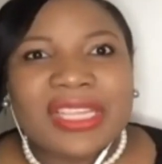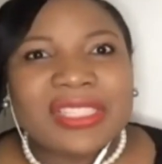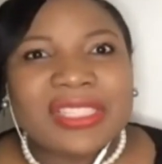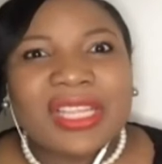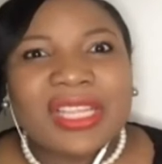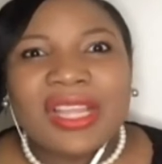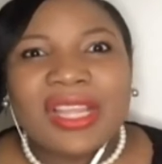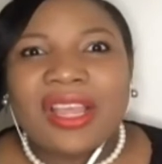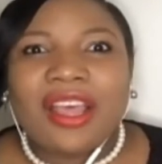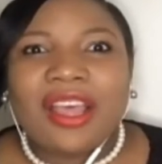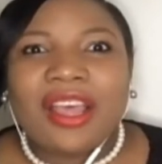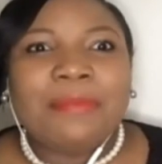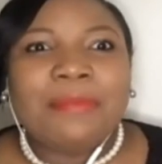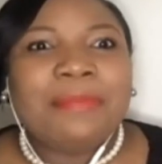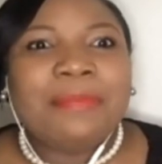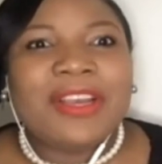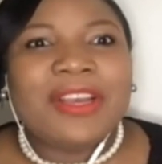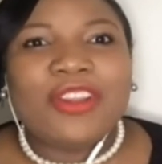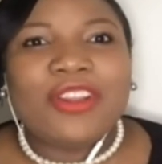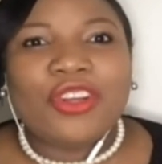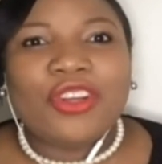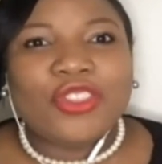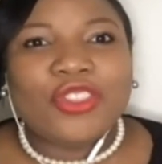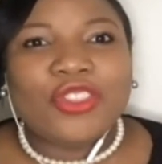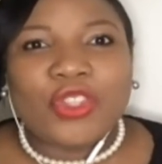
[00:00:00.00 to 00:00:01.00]
$1 billion
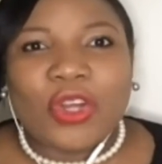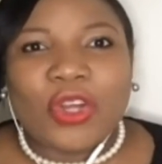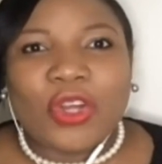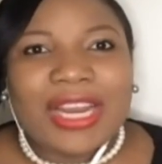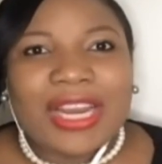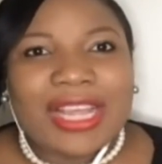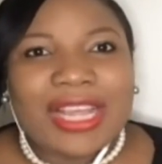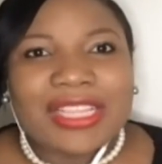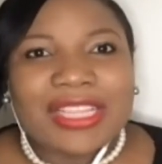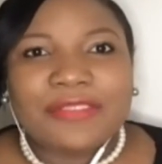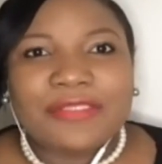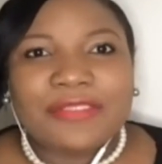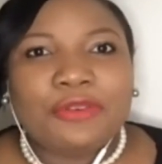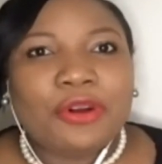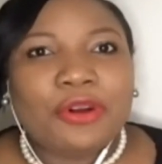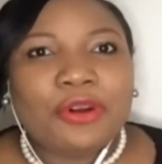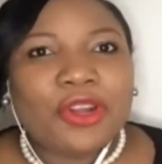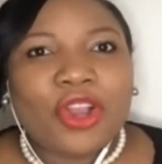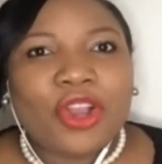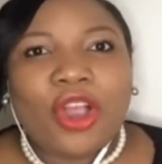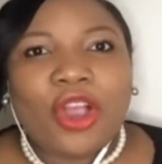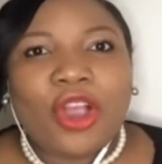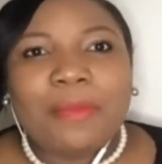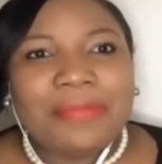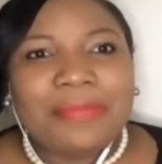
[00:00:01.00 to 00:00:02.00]
for a
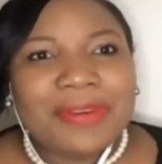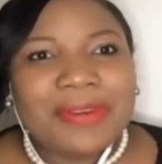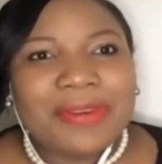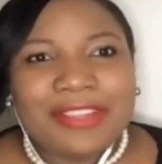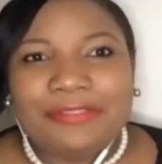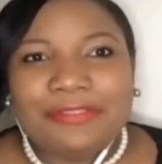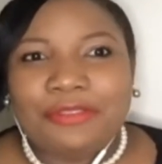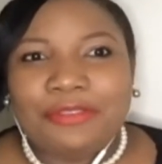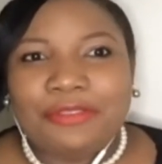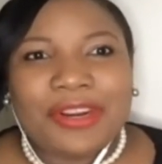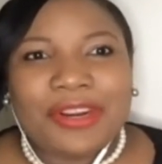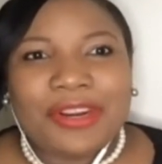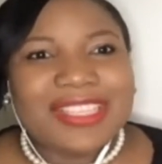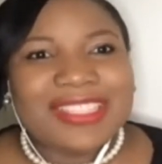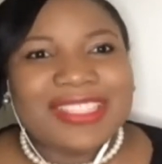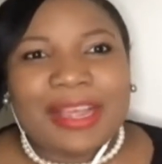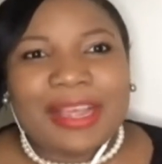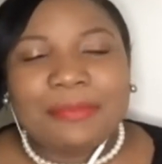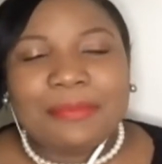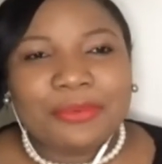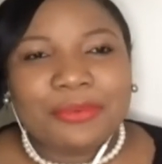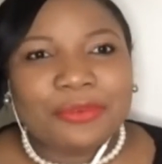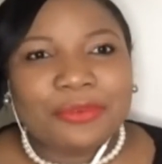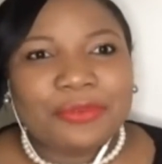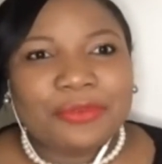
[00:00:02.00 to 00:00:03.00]
company, for example,
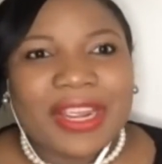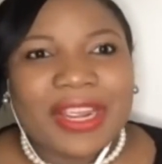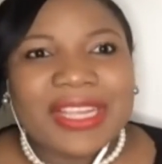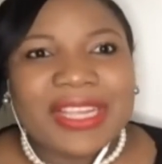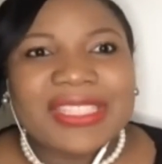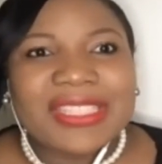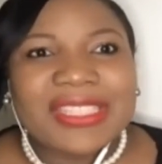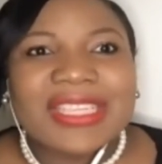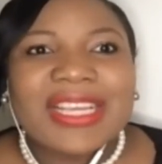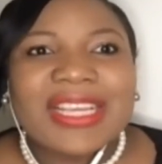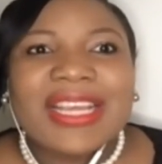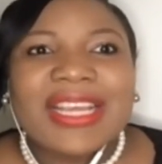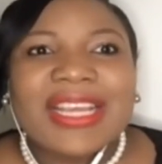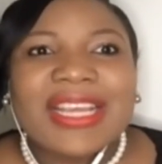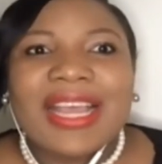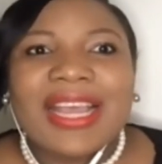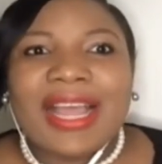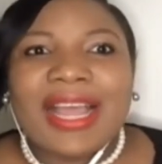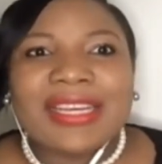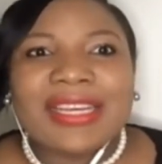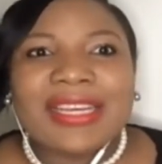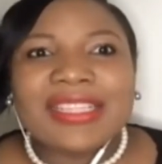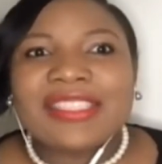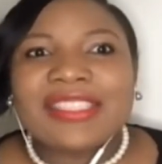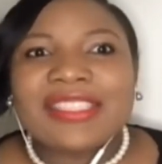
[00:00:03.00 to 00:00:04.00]
right? And
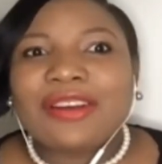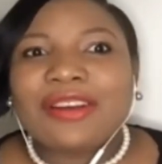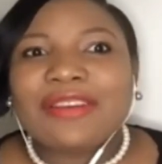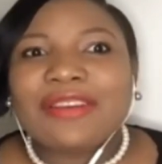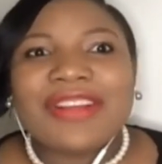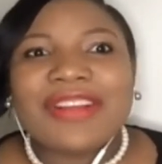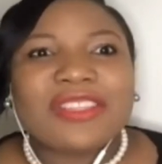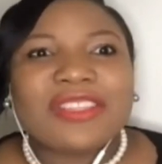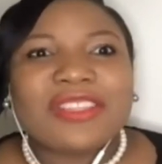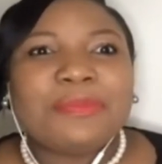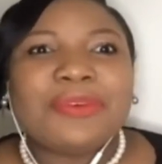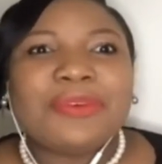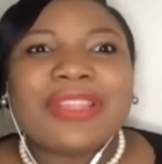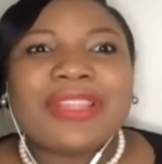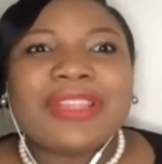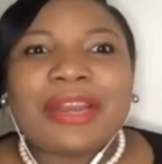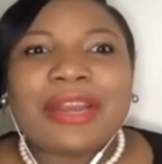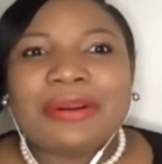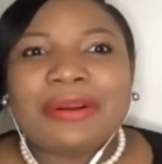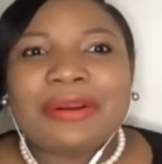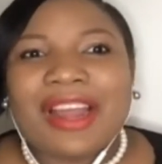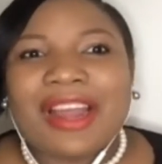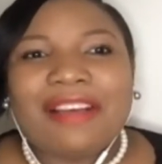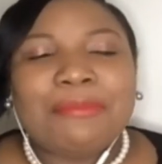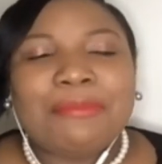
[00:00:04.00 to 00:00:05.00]
instead of her to put that on her
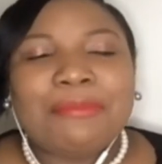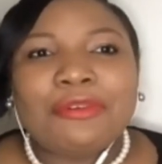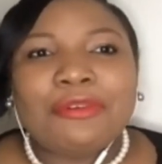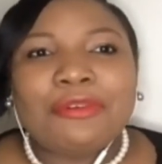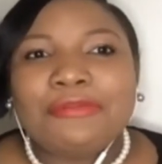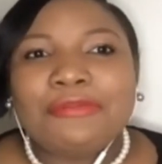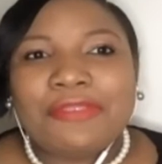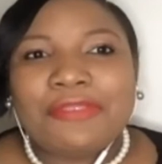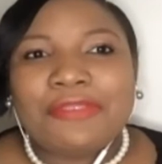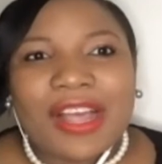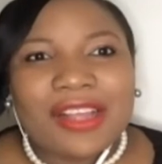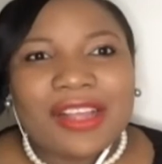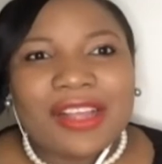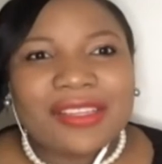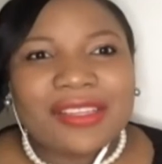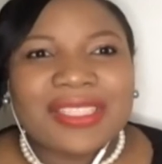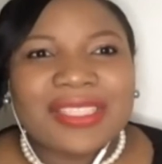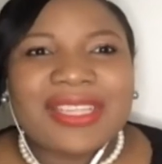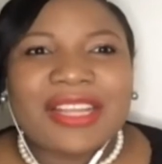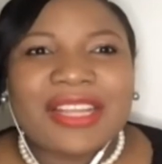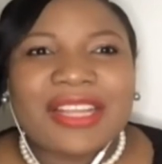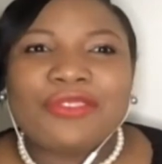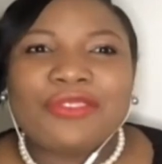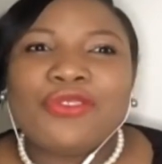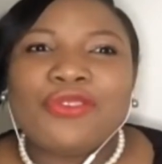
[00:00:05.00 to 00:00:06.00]
profile, she's like,
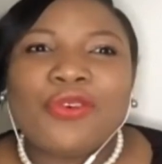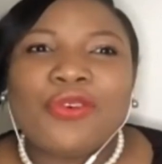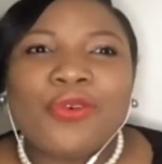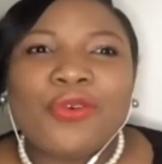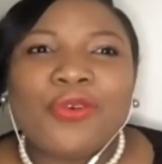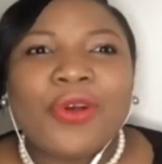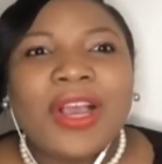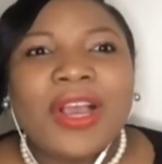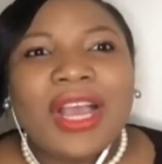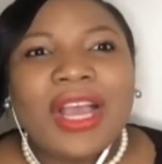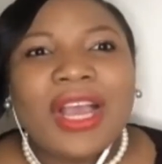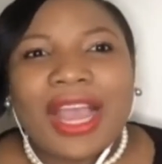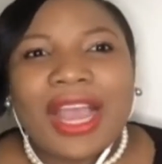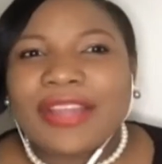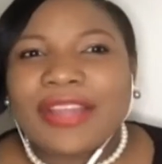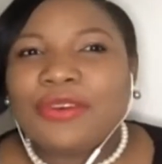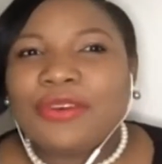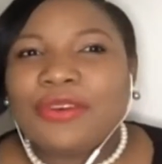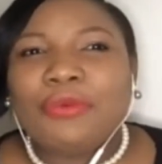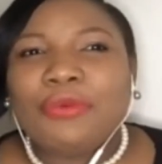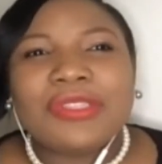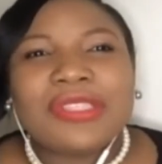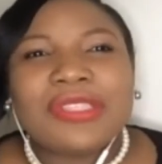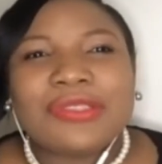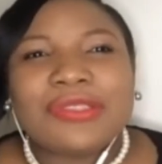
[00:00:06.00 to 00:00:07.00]
no, I don't want it
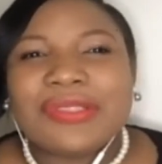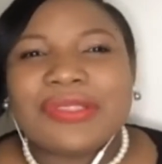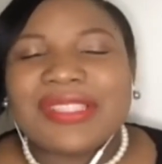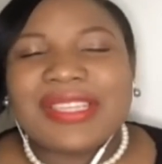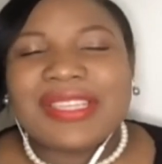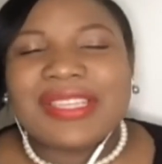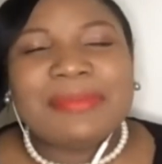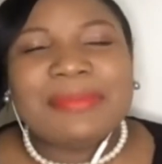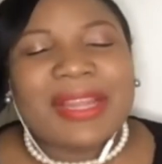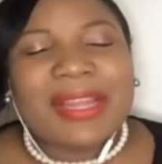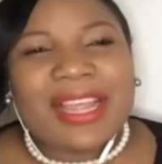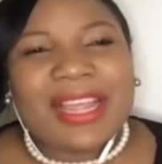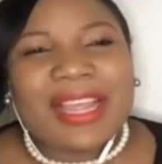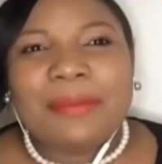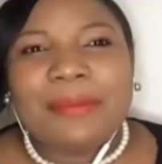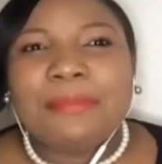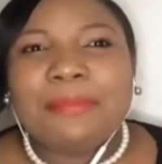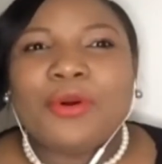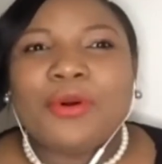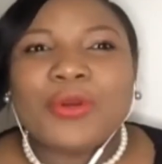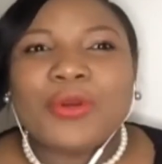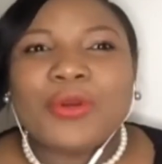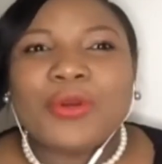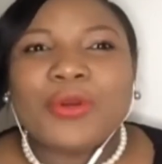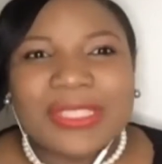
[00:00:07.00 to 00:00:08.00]
to seem like I'm
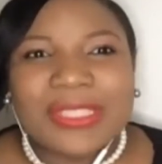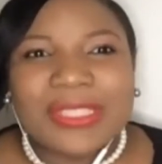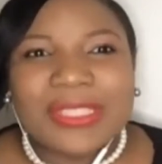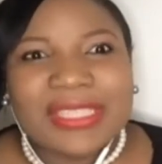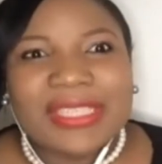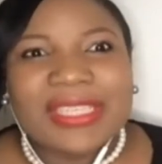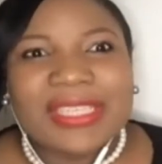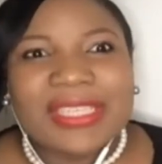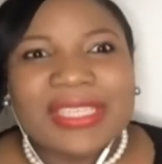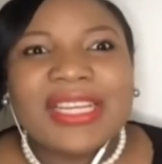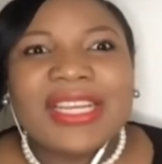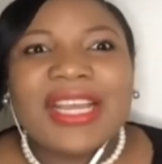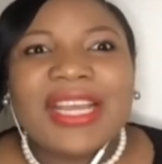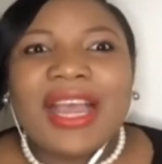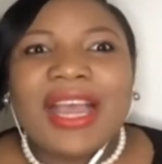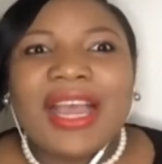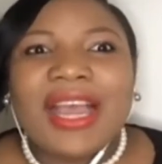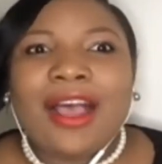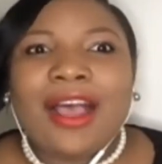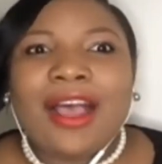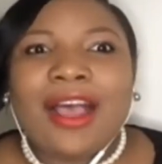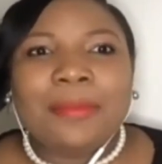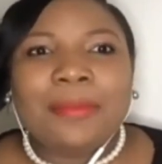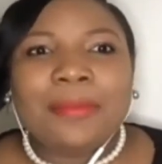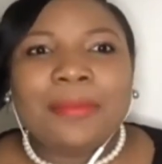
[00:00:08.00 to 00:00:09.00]
boasting.
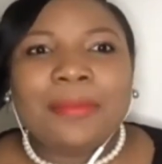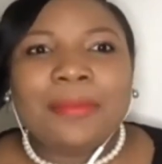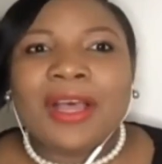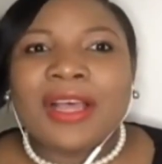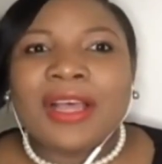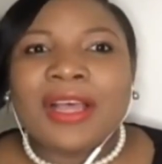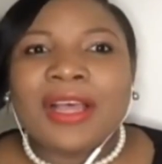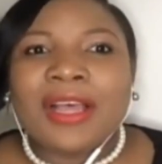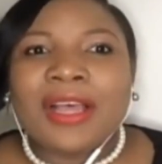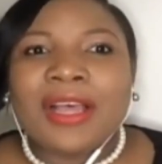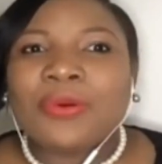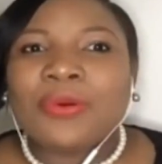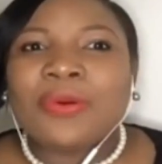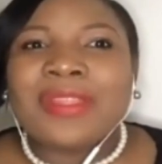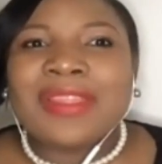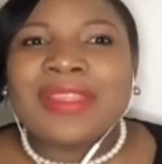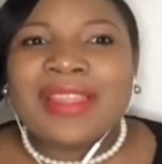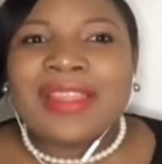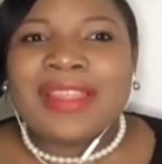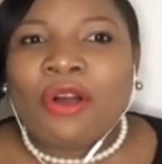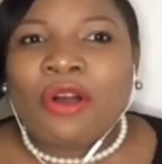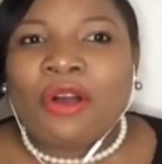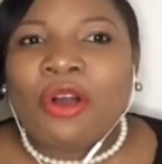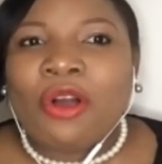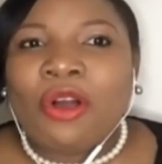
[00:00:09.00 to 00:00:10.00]
So all
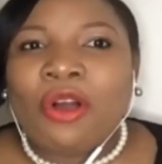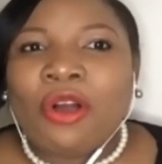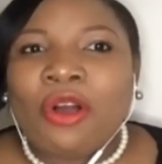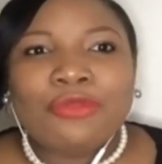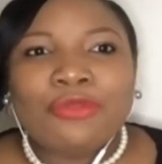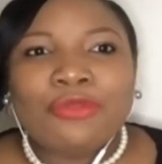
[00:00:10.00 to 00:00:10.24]
of those things.